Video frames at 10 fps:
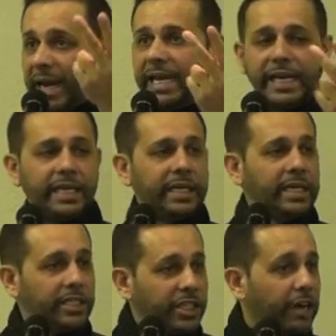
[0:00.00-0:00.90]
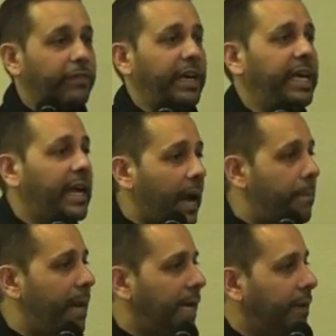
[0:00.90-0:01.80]
Maliki, Shafi'i, and
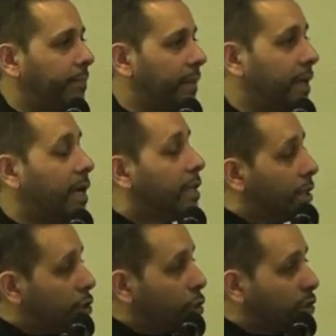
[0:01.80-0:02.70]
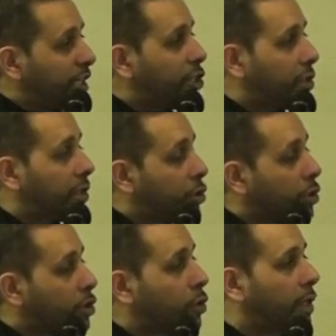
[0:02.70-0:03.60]
Hanbali. The two teacher, the
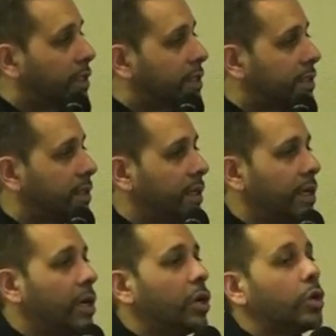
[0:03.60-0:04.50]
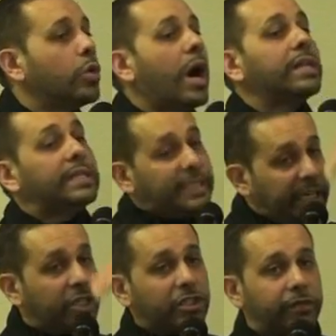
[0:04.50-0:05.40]
two students who are the
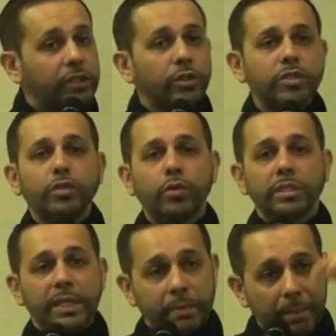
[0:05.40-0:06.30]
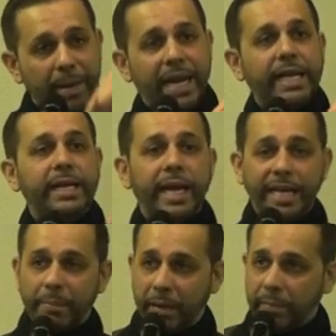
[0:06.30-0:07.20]
teachers of the two schools, Imam Malik
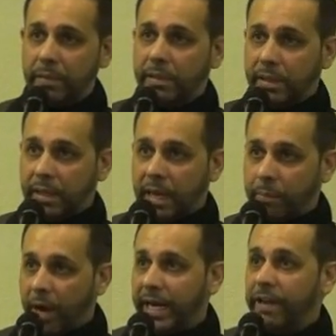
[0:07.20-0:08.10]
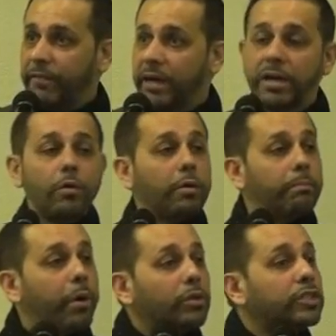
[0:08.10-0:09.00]
and Imam Abu Hanifa, were
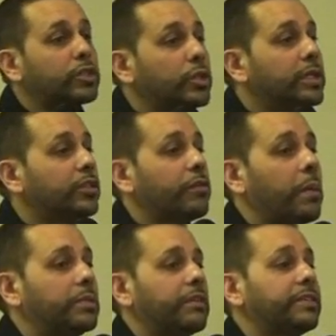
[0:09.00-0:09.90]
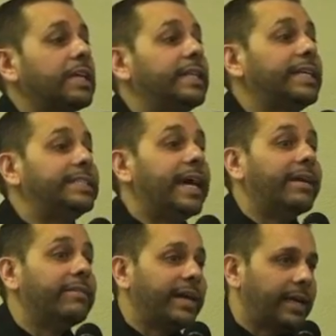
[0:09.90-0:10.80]
both students of Imam Ja'far al-Sadiq
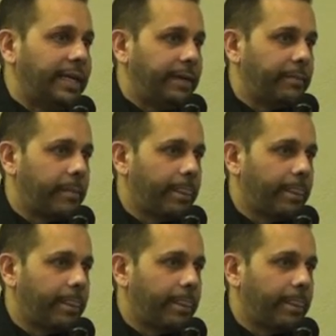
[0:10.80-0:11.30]
directly.